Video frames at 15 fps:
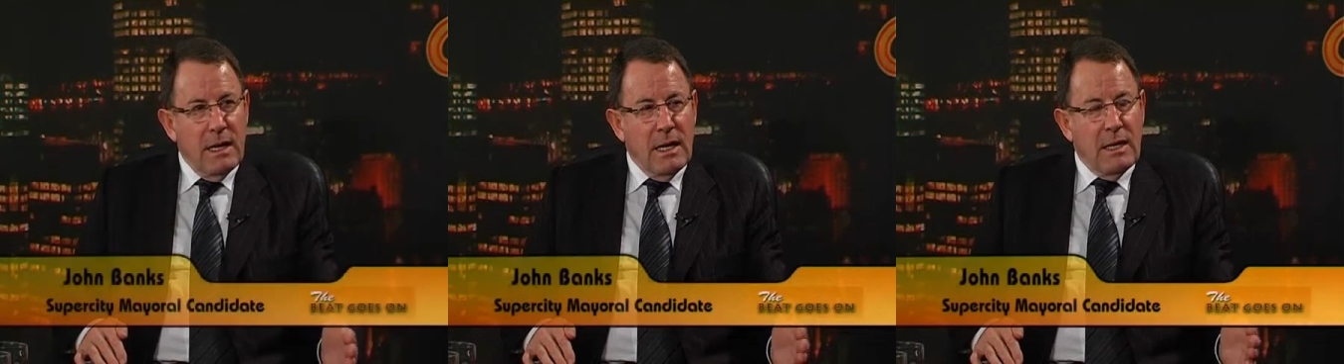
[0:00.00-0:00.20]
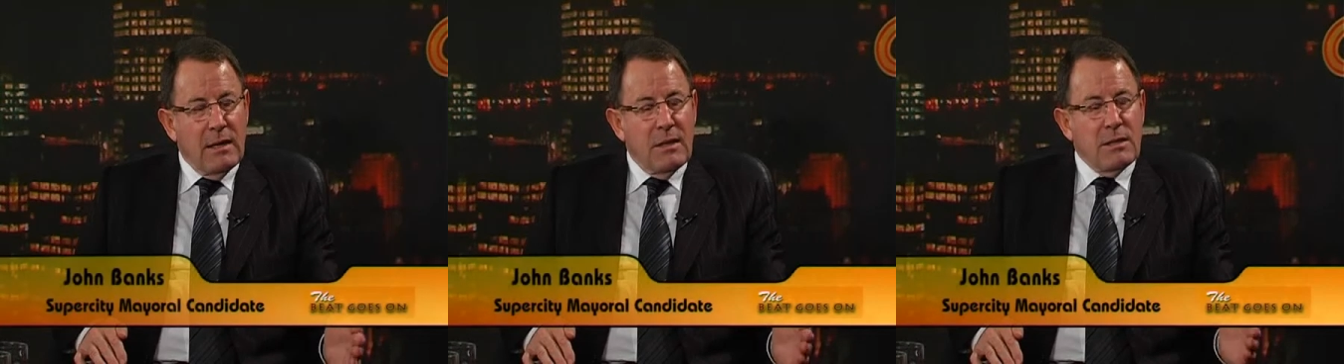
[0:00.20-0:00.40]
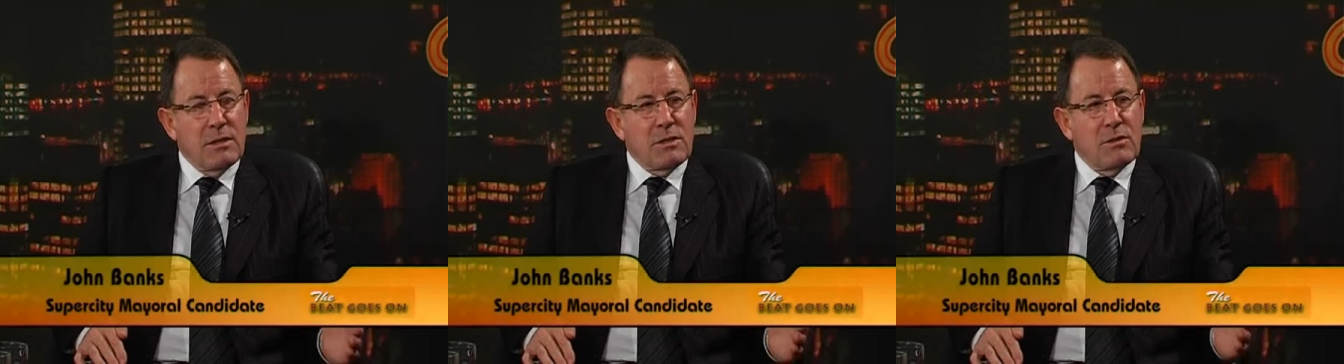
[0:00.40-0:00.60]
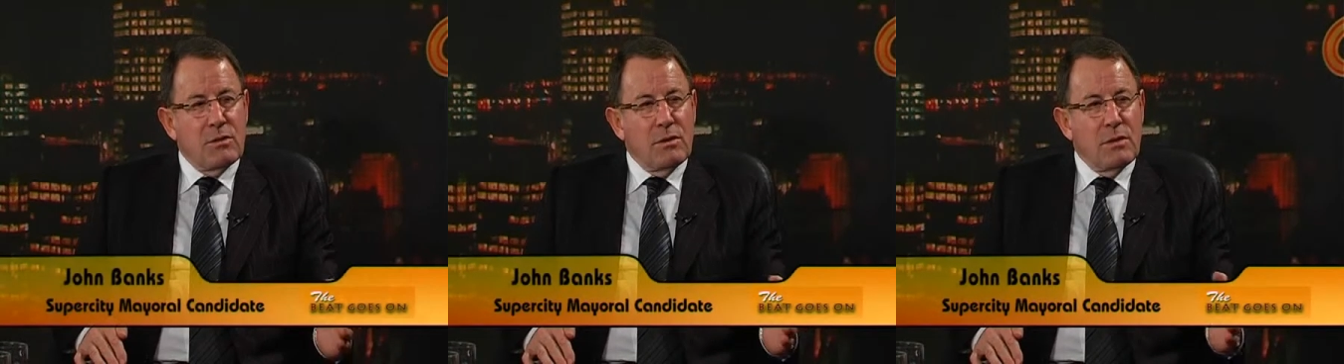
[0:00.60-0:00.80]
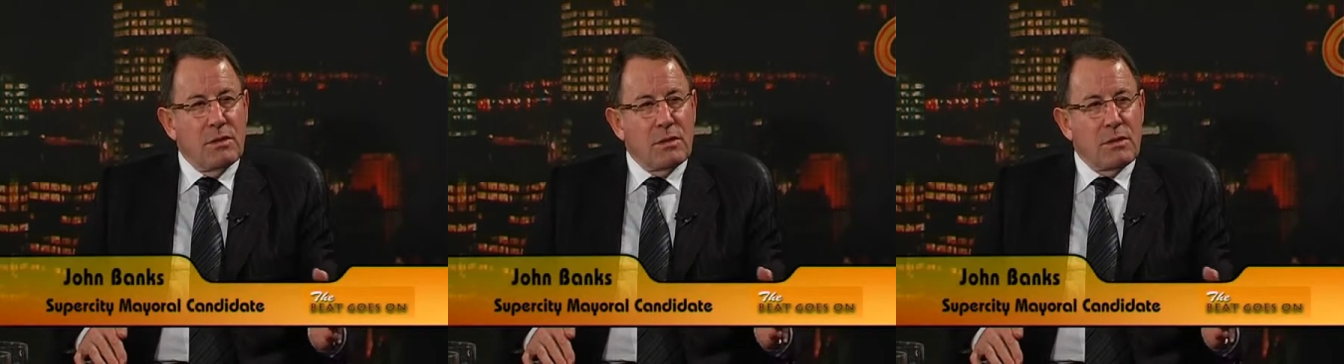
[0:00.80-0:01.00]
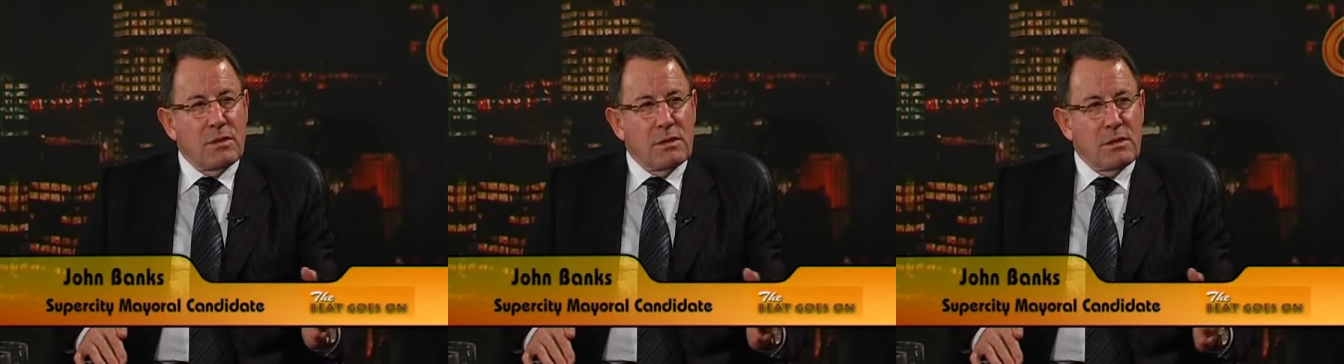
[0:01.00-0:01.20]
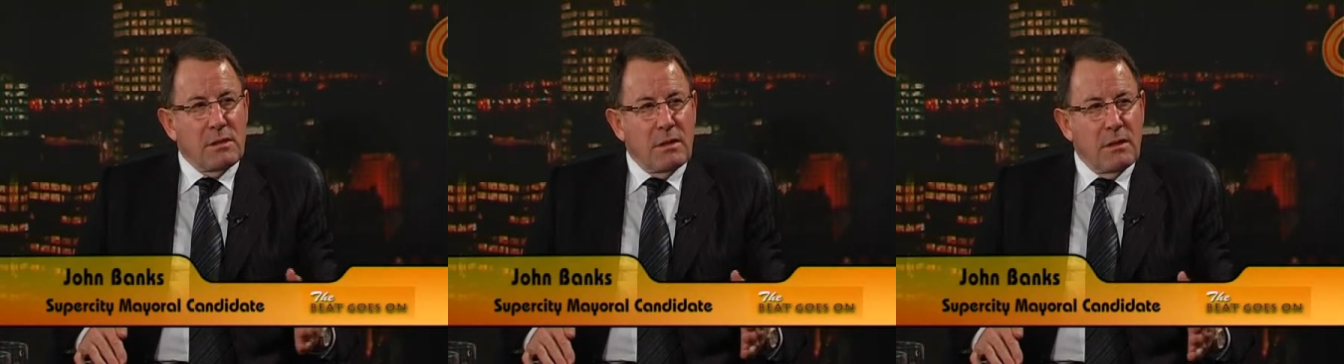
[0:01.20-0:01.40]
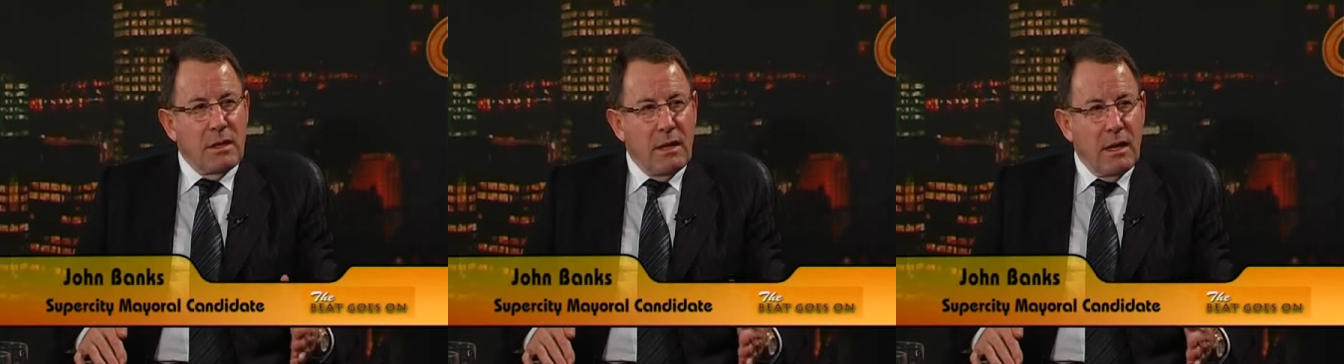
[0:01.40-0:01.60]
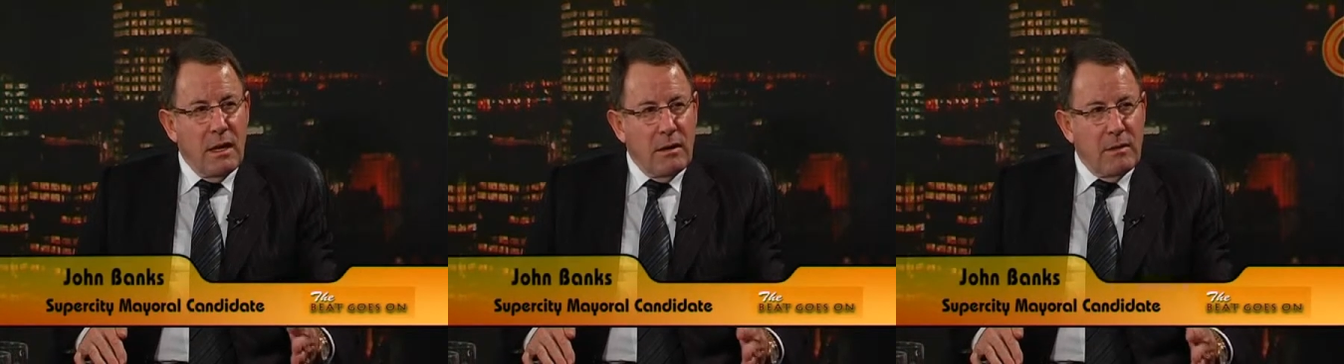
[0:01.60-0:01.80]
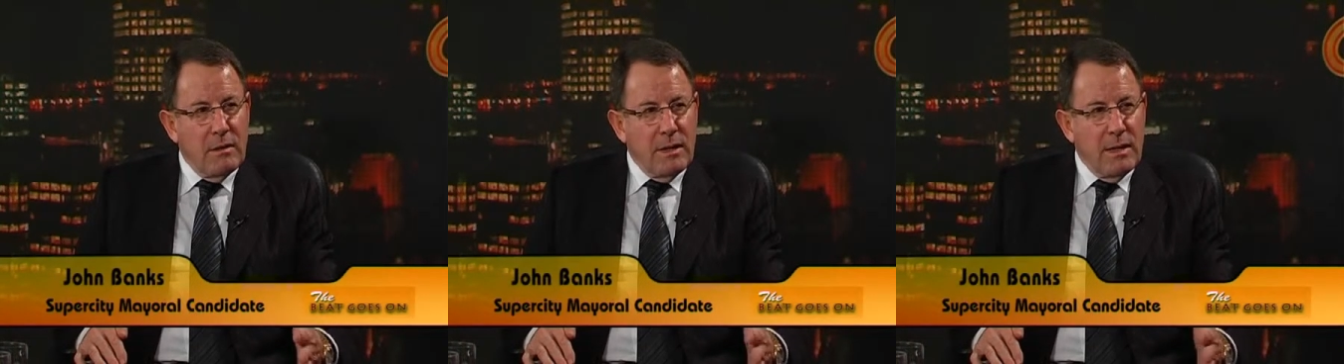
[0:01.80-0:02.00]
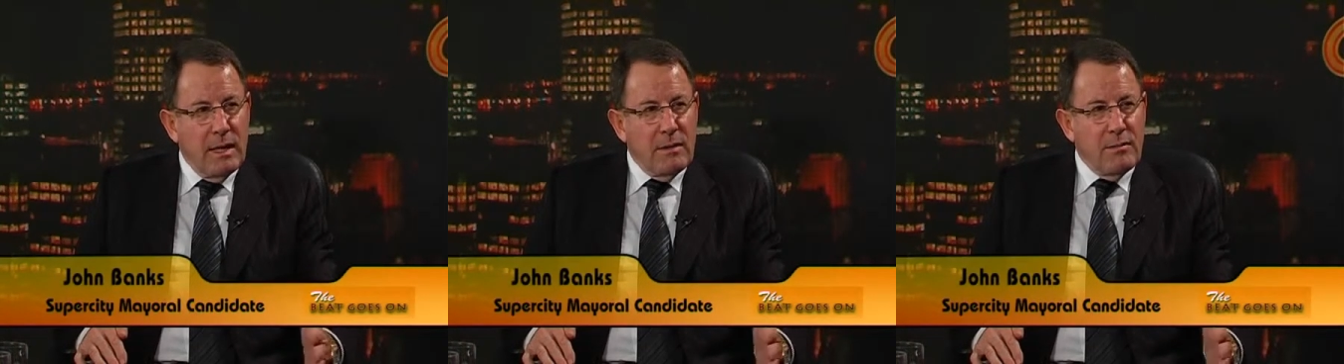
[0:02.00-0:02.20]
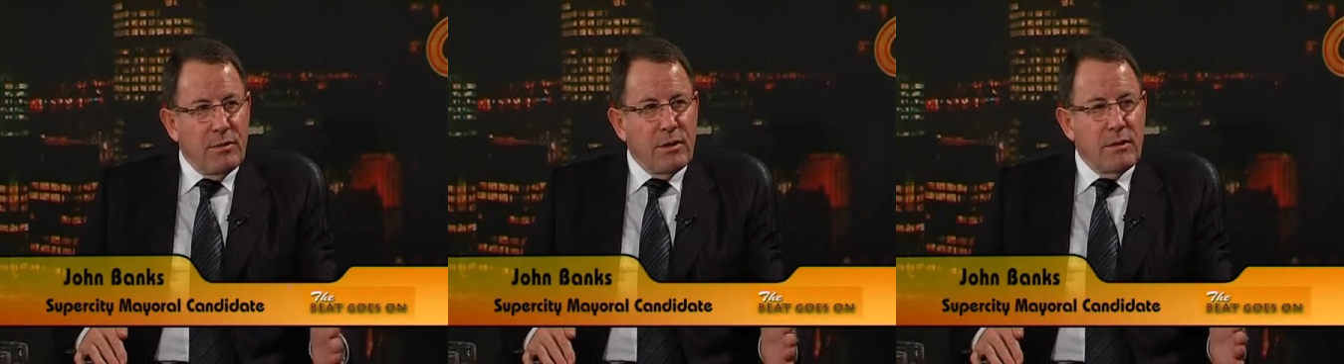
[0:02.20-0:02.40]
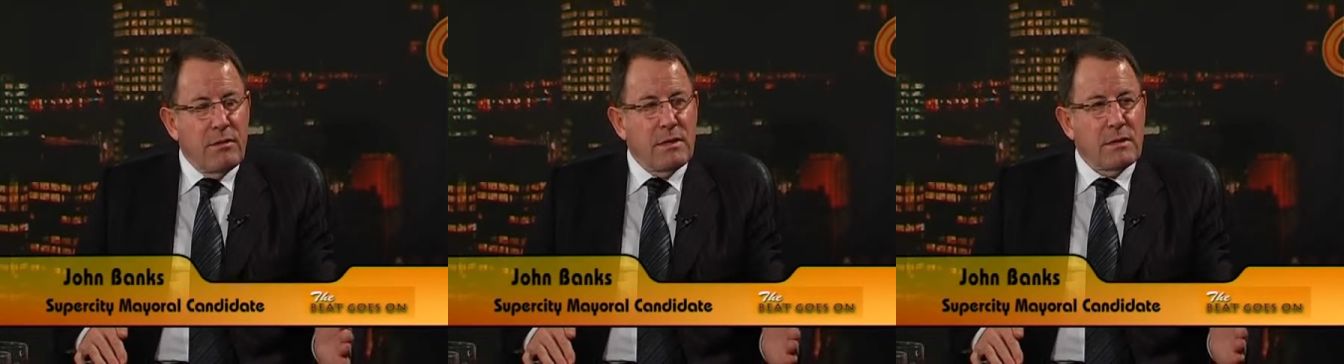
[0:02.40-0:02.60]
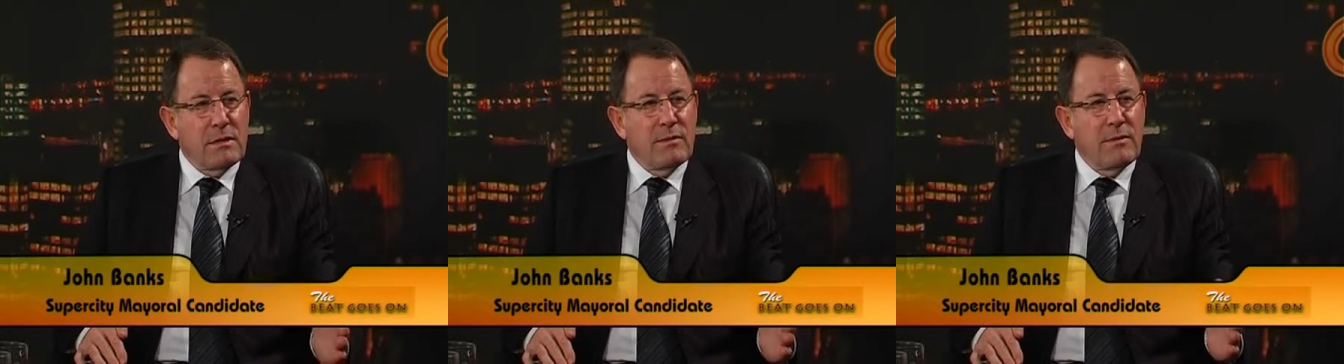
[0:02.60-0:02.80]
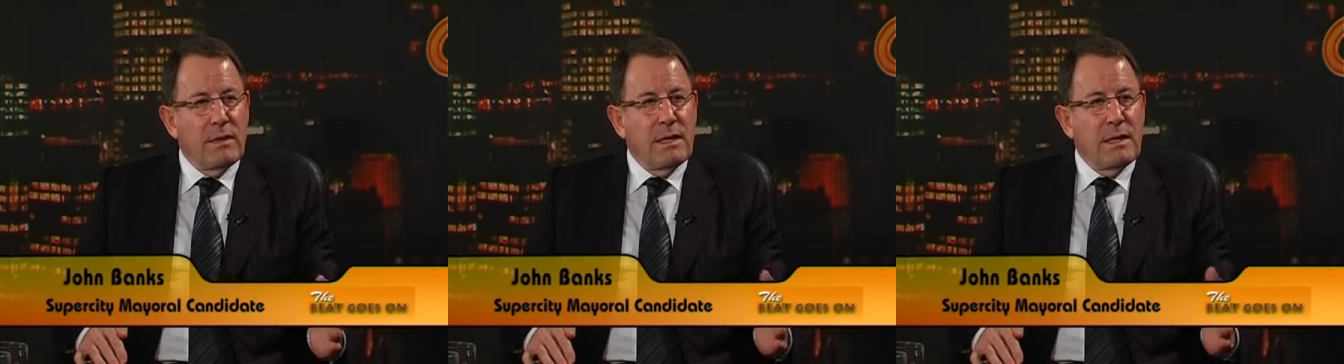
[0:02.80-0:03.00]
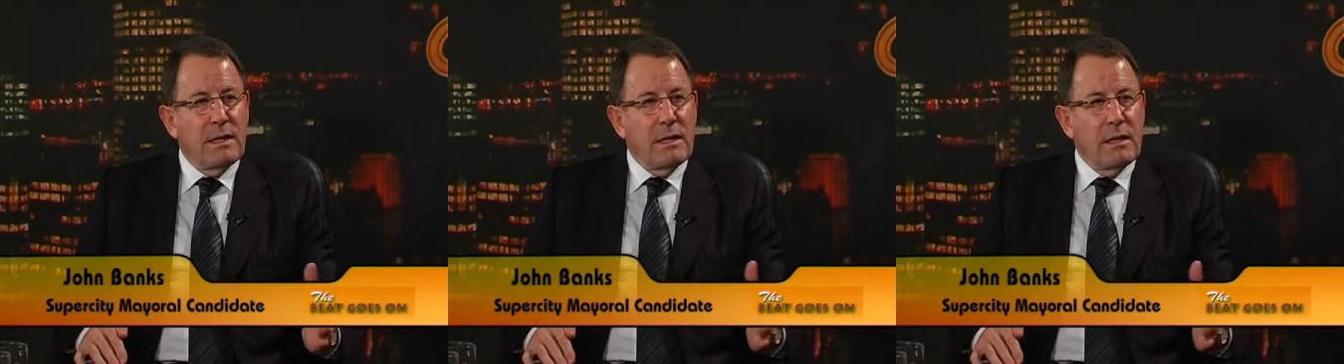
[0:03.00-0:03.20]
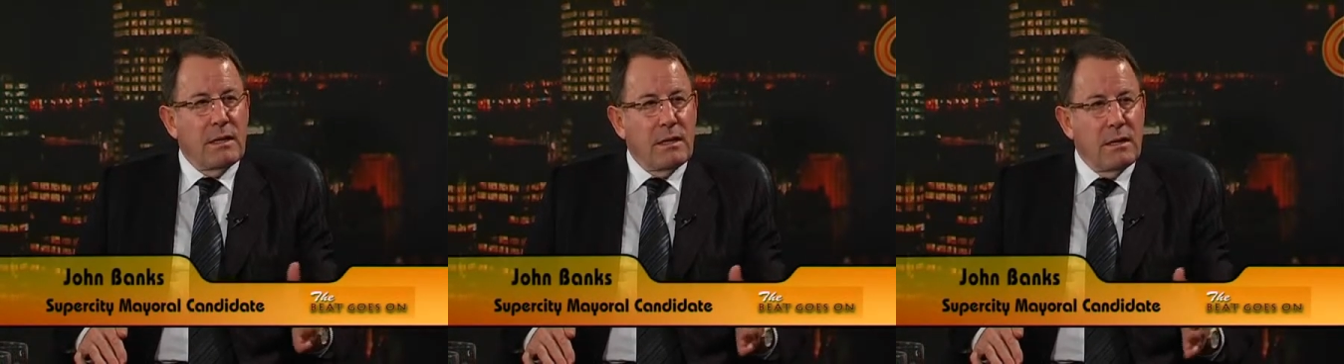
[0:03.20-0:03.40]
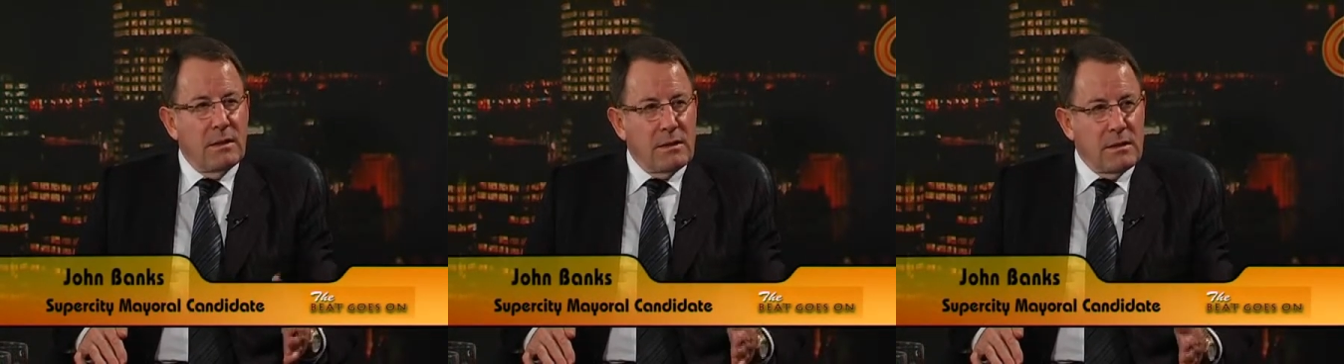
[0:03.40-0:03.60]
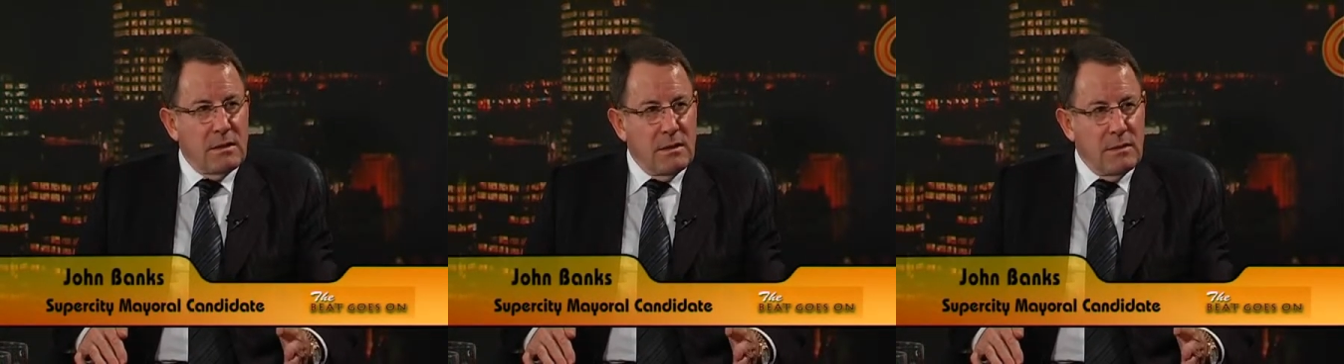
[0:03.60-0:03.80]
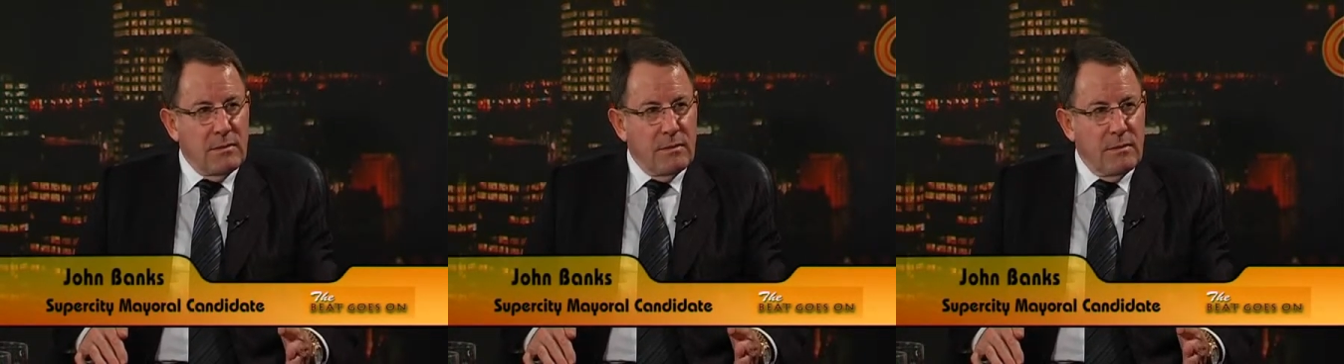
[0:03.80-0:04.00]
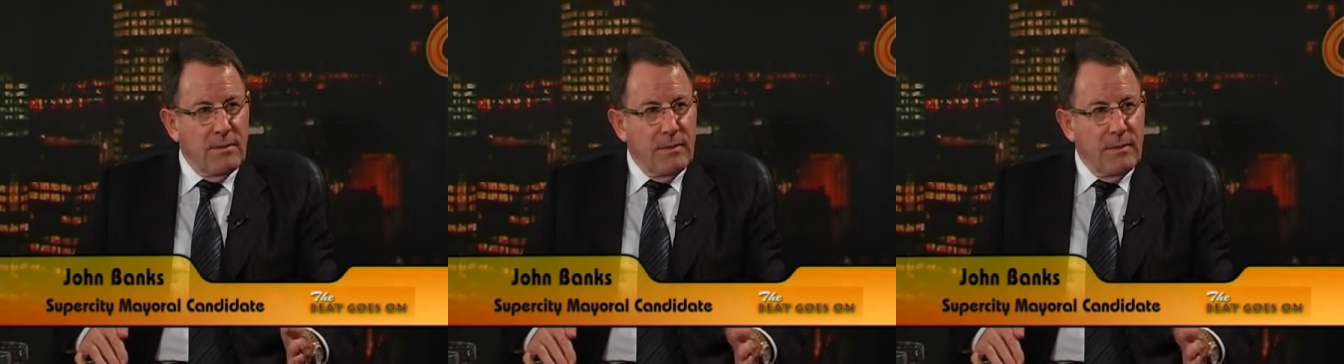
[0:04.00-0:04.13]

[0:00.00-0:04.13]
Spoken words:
And I saw her slowly and progressively kill herself.